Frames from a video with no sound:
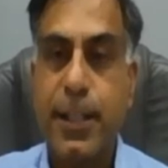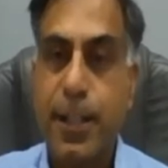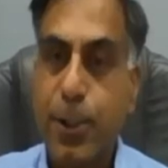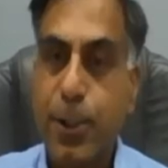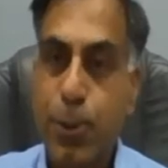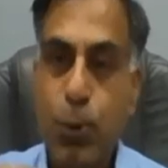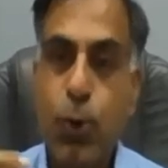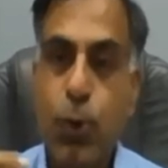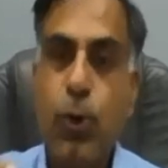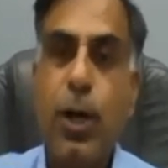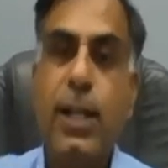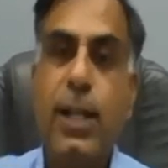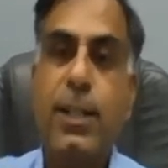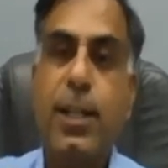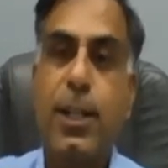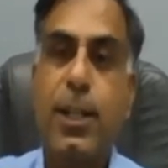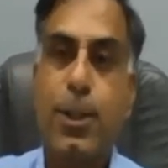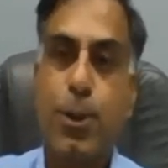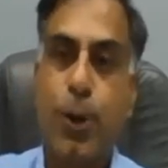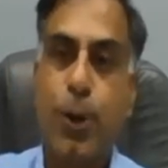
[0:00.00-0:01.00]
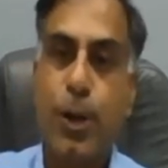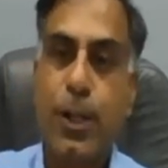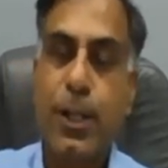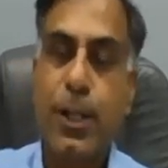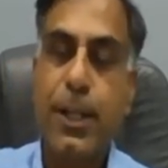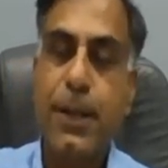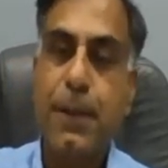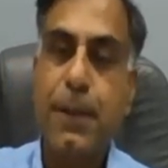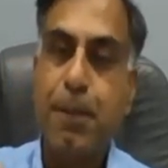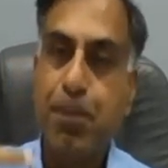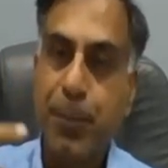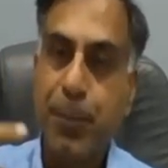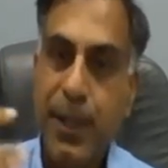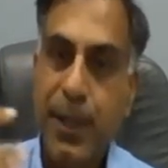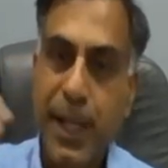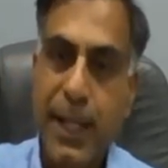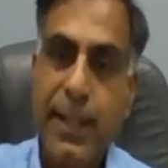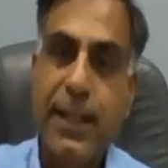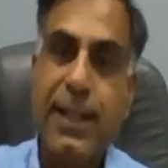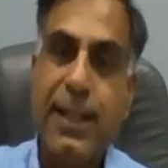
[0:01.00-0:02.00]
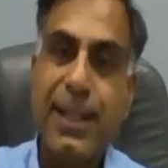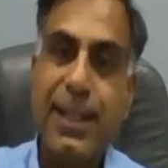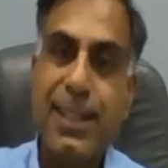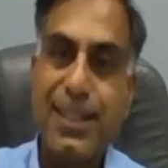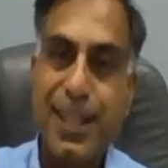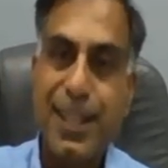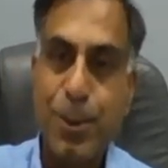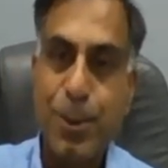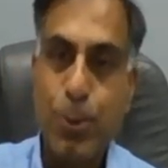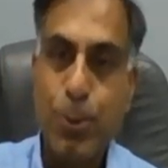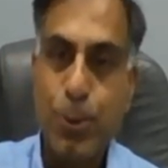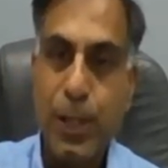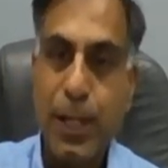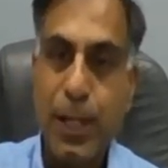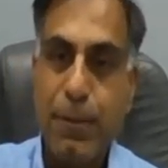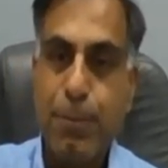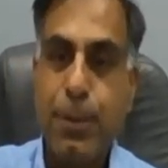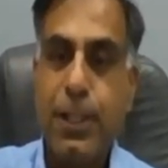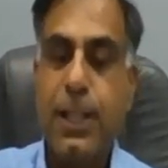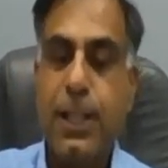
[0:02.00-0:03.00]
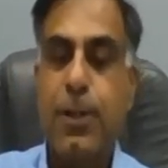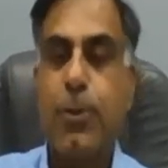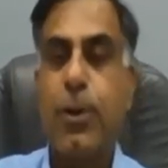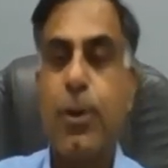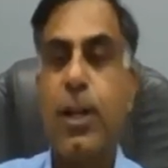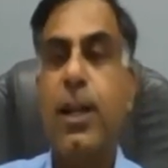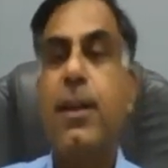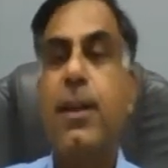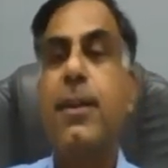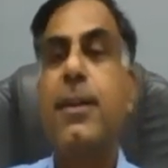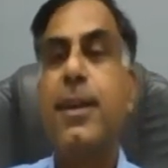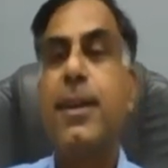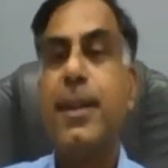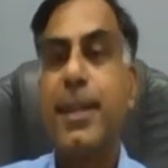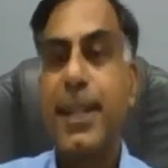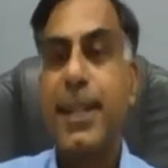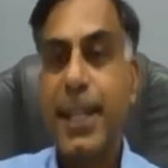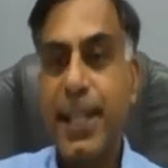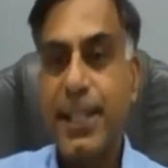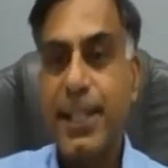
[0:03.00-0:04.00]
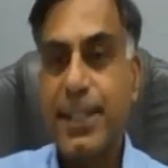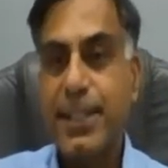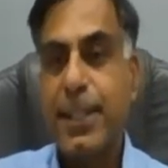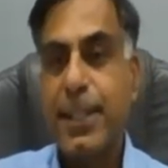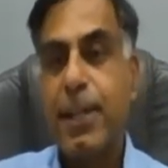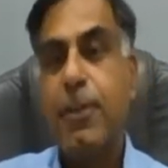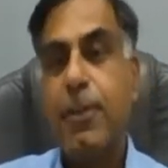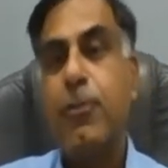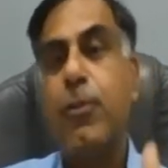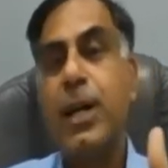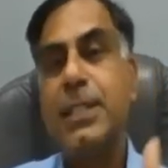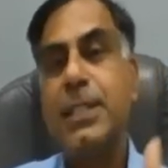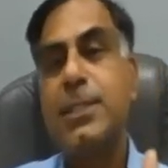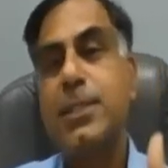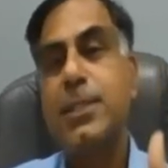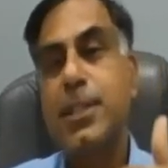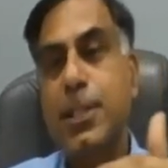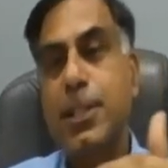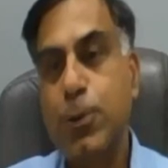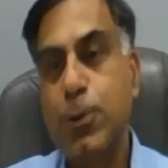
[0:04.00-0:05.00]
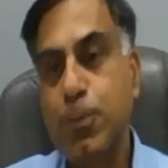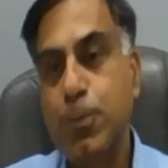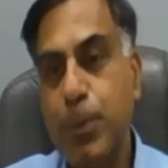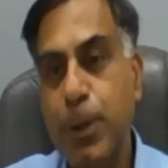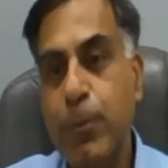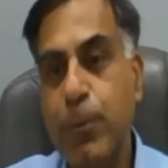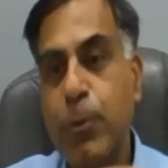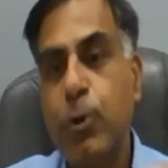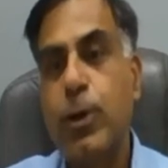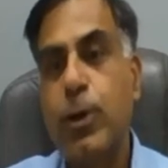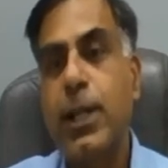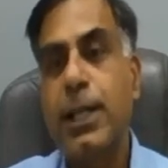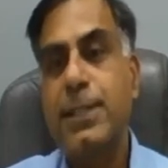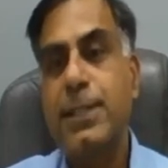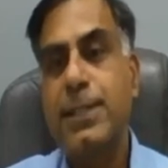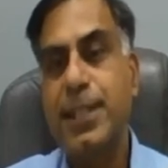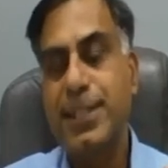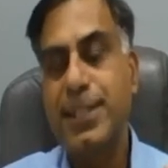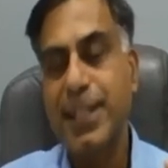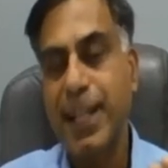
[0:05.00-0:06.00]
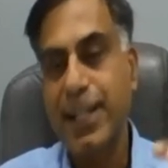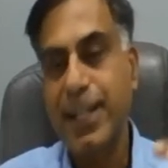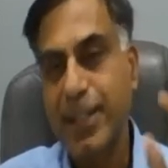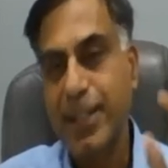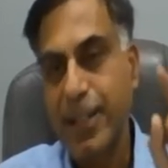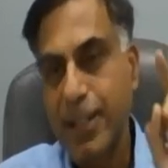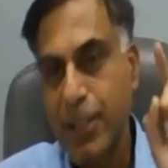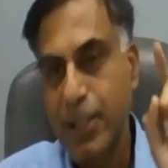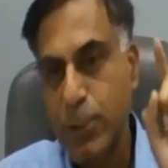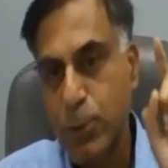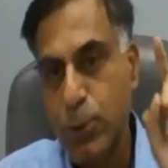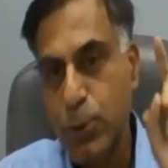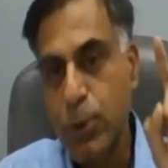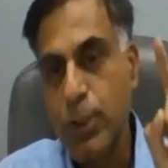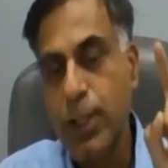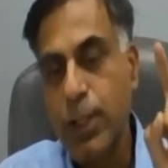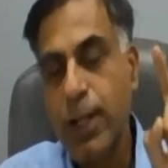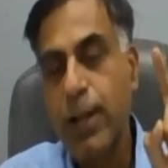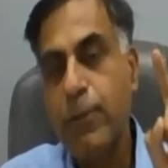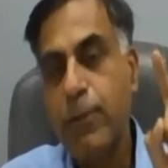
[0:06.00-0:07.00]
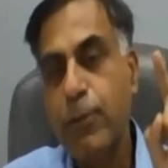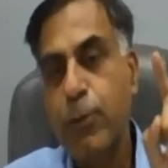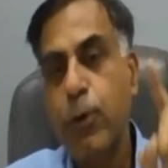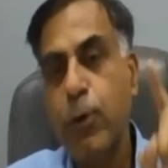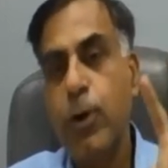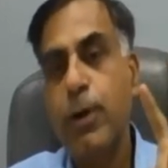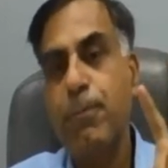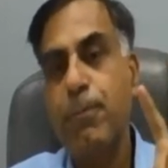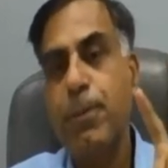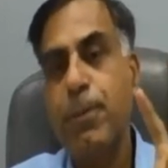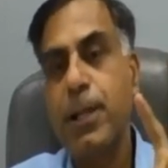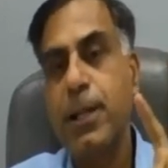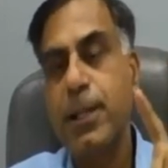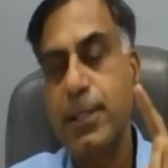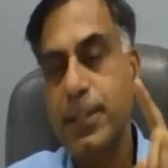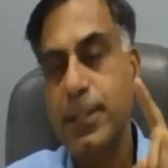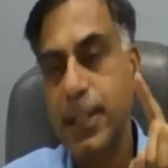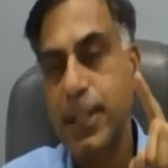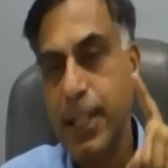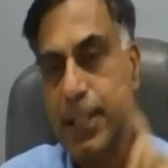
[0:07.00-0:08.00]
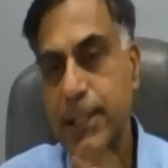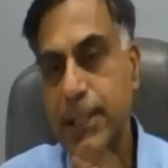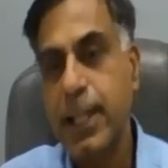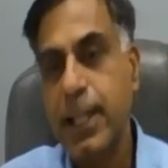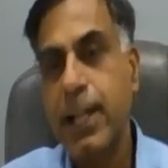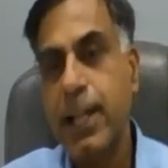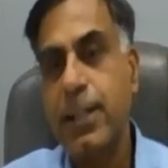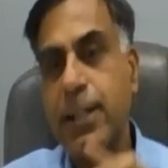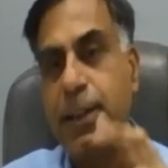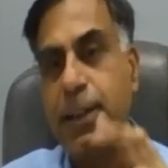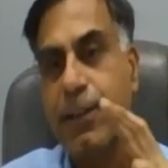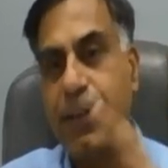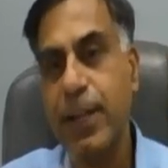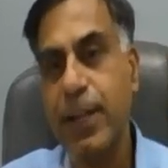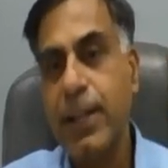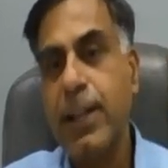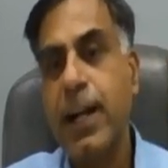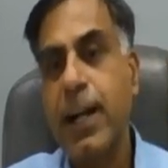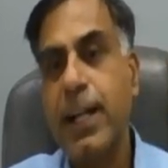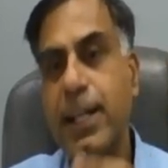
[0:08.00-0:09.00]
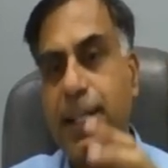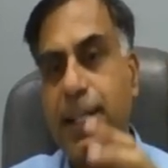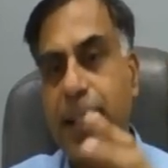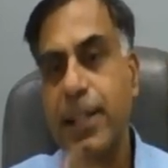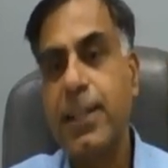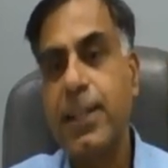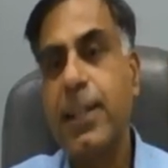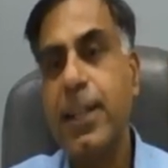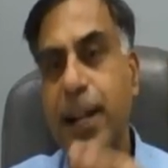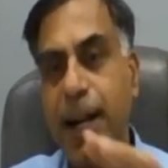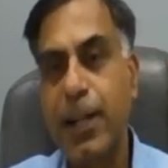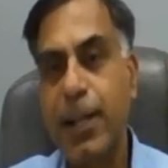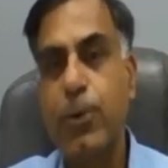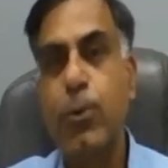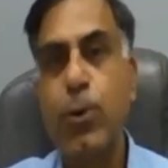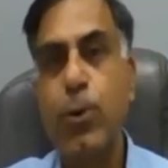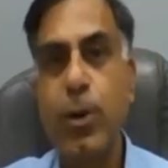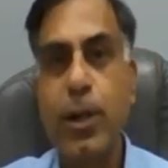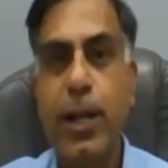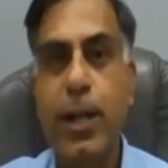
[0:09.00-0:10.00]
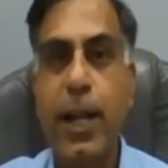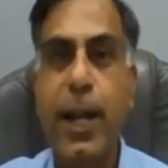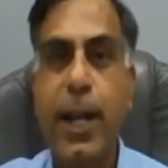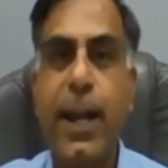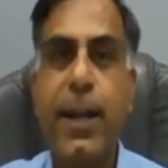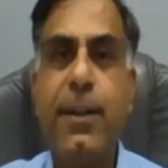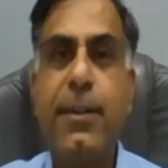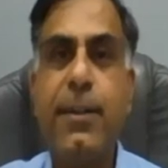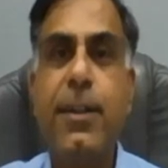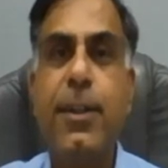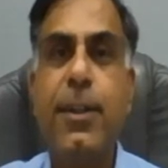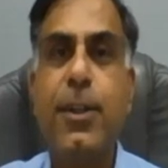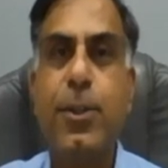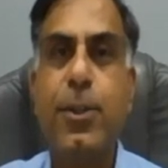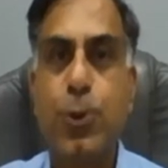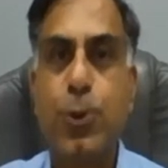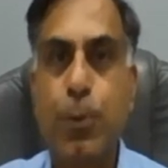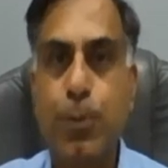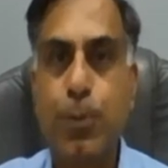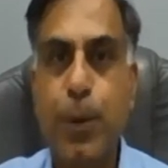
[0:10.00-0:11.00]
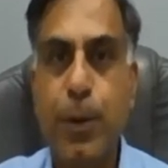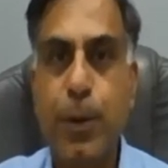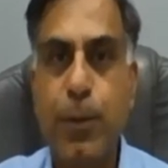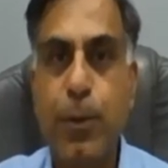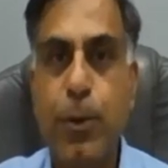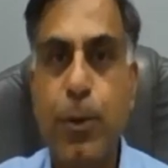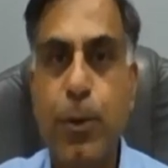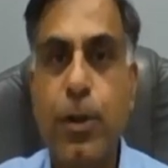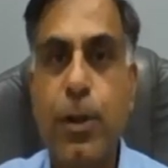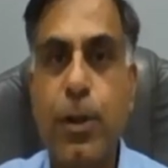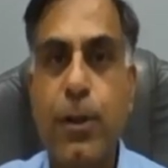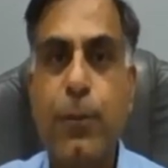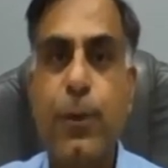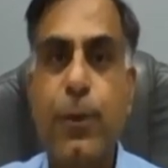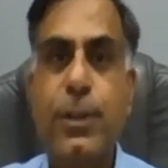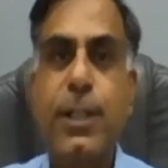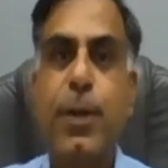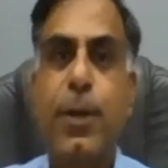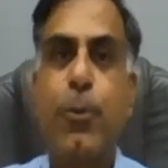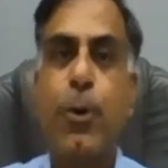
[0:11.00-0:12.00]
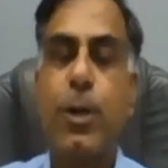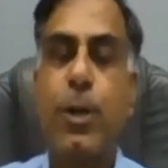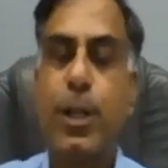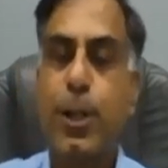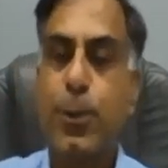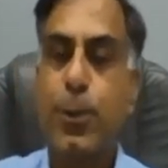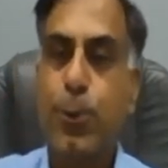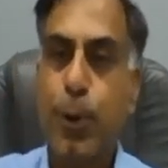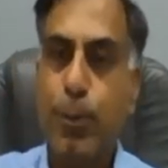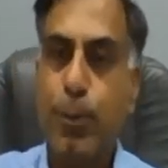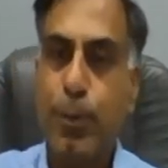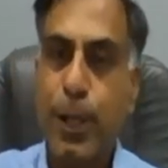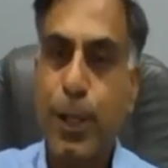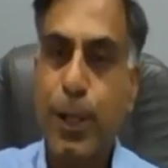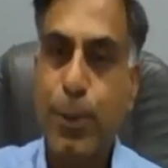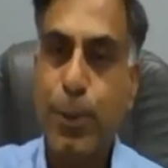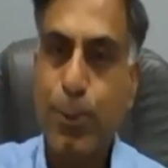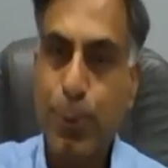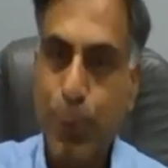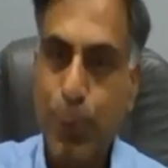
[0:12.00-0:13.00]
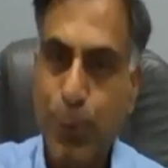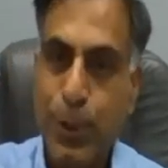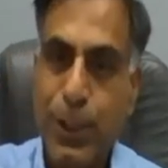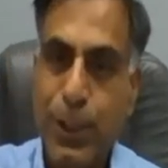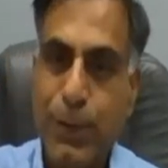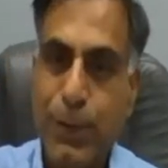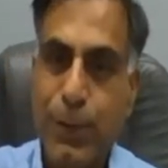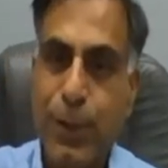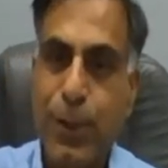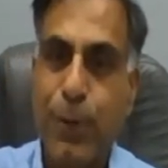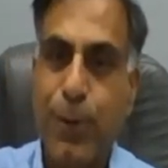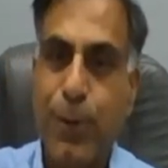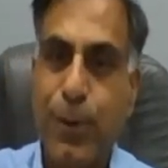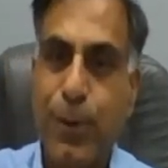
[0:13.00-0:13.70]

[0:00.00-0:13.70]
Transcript: No other authority can listen to that particular case once the Supreme Court has decided it. So there are four appellate stages: CIT appeal, ITAT, High Court and Supreme Court, which I wanted to update you through this video.